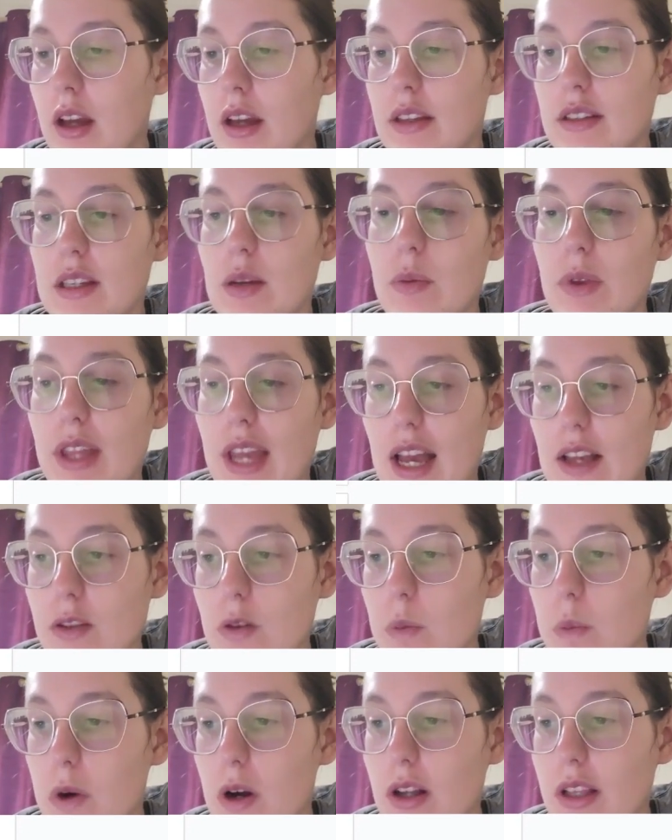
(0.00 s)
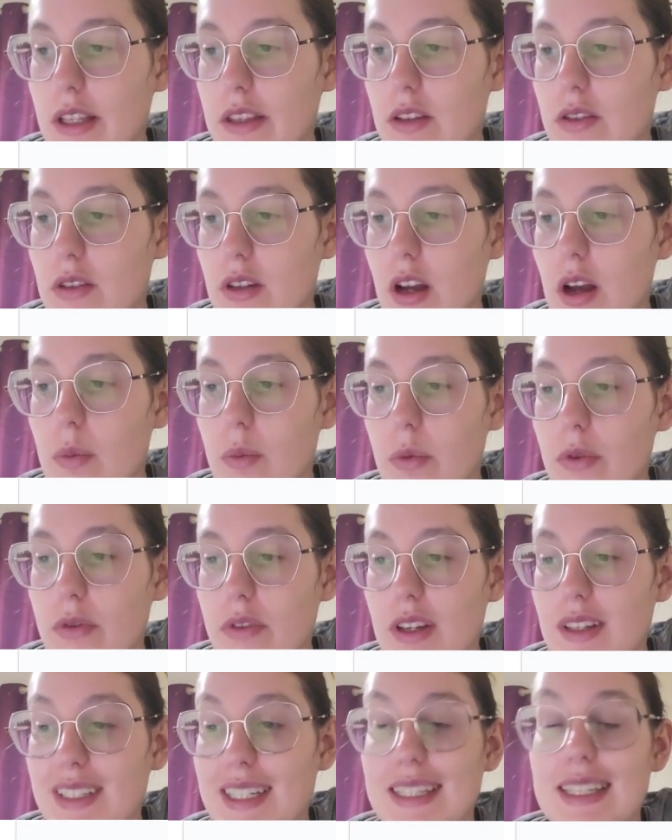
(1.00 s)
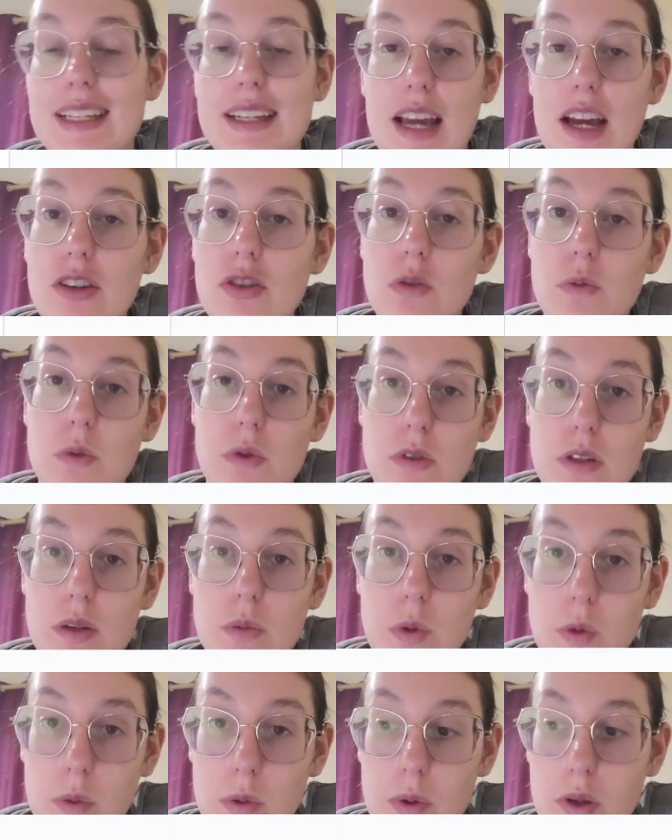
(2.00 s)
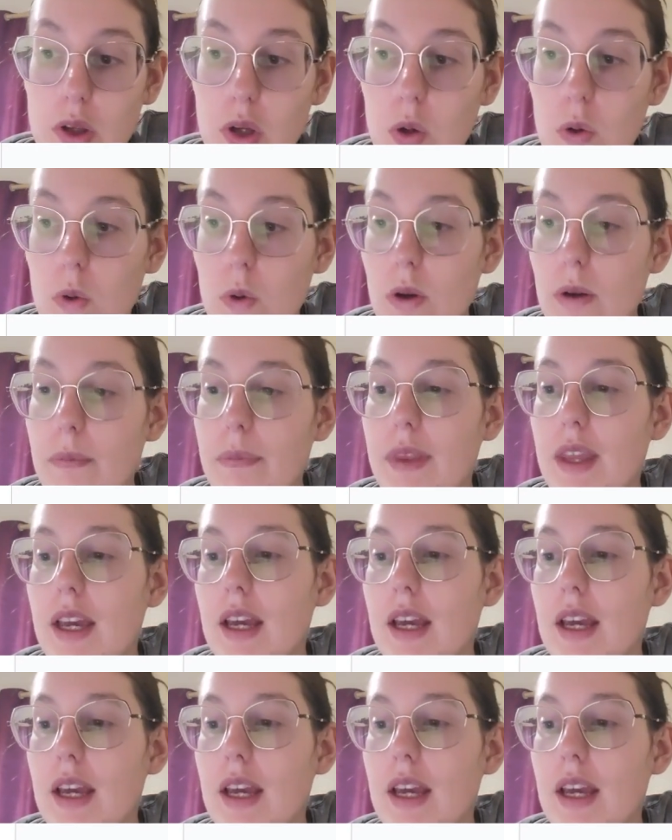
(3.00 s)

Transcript: Same with Castlebar, like there's a couple of things, like the National Museum would be really cool,